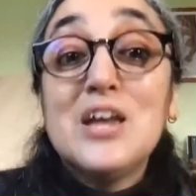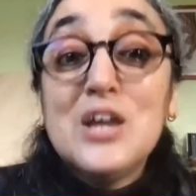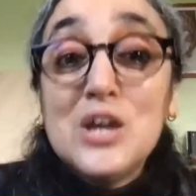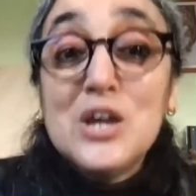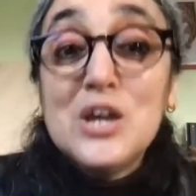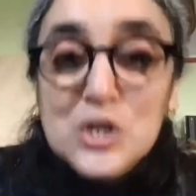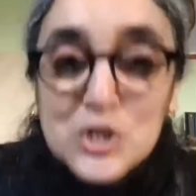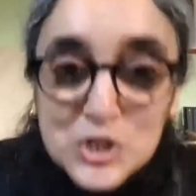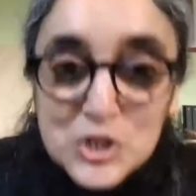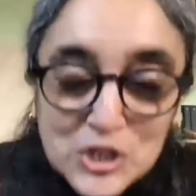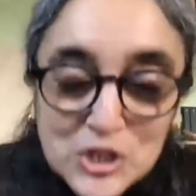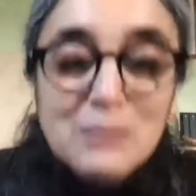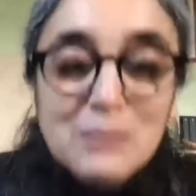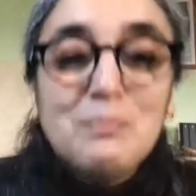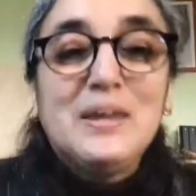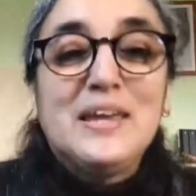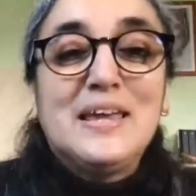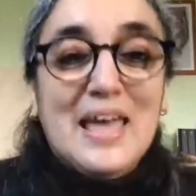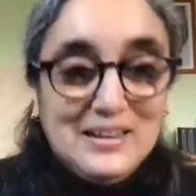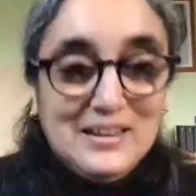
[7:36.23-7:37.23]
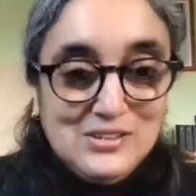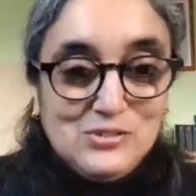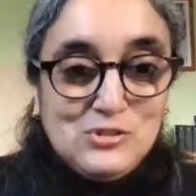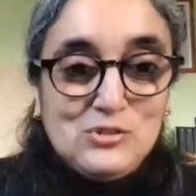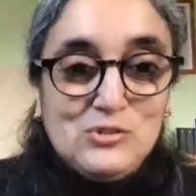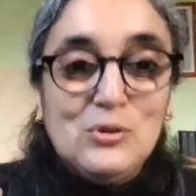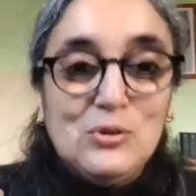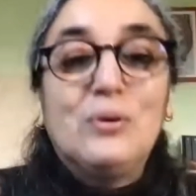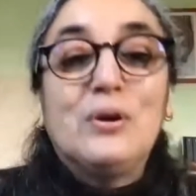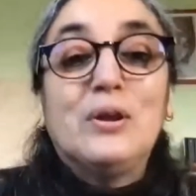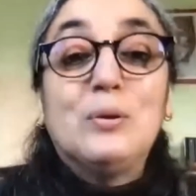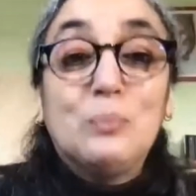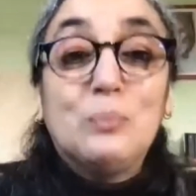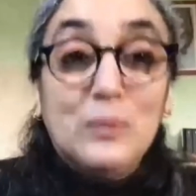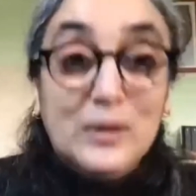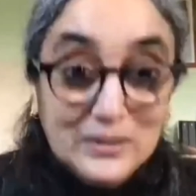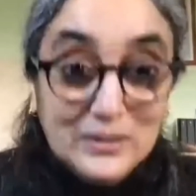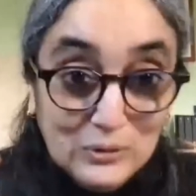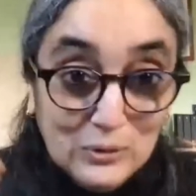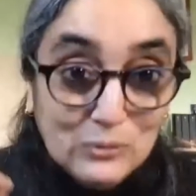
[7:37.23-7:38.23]
she began the story
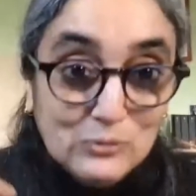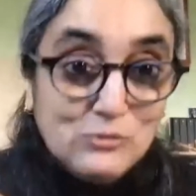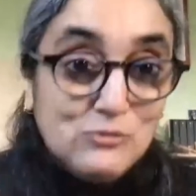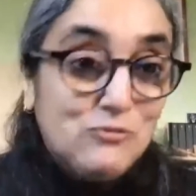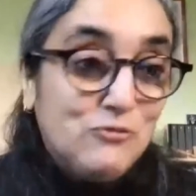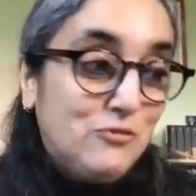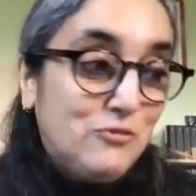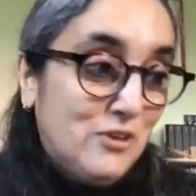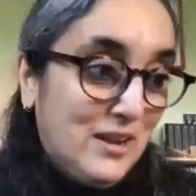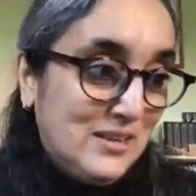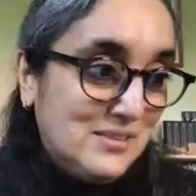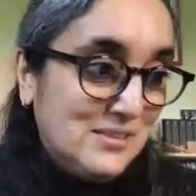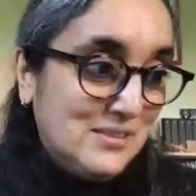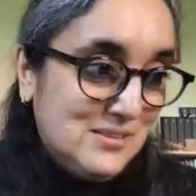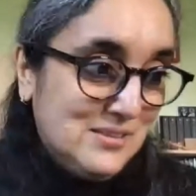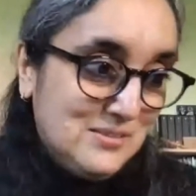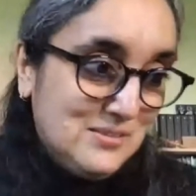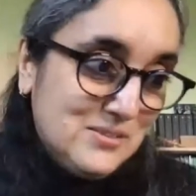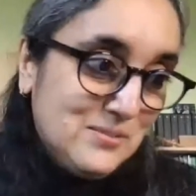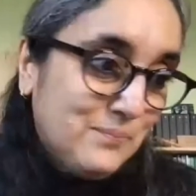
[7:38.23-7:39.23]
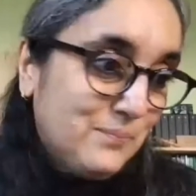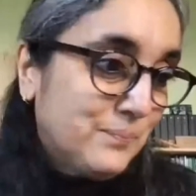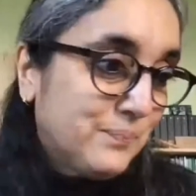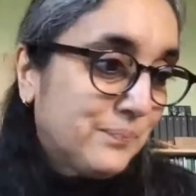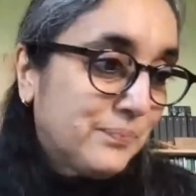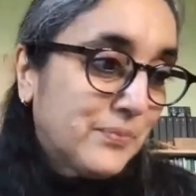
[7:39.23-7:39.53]
with those phrases.